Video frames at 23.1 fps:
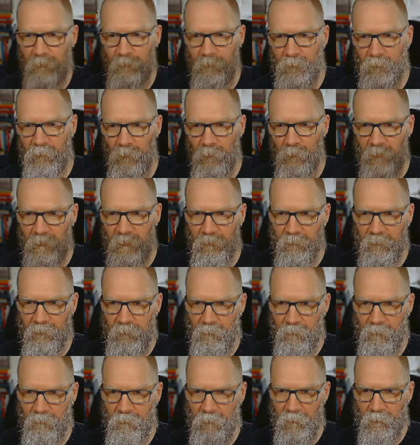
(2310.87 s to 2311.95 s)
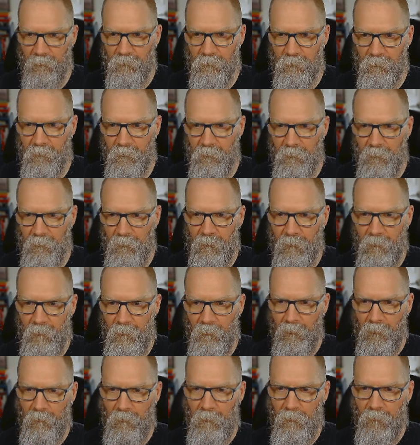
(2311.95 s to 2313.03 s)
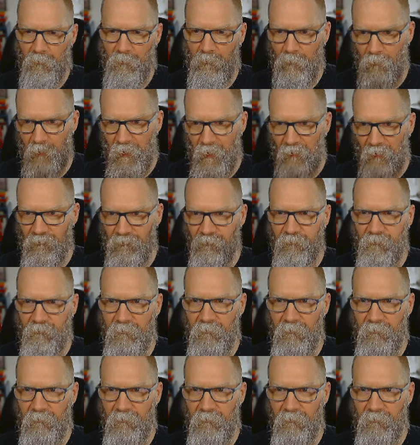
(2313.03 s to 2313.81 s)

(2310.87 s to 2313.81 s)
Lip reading: So we can just do this. Ref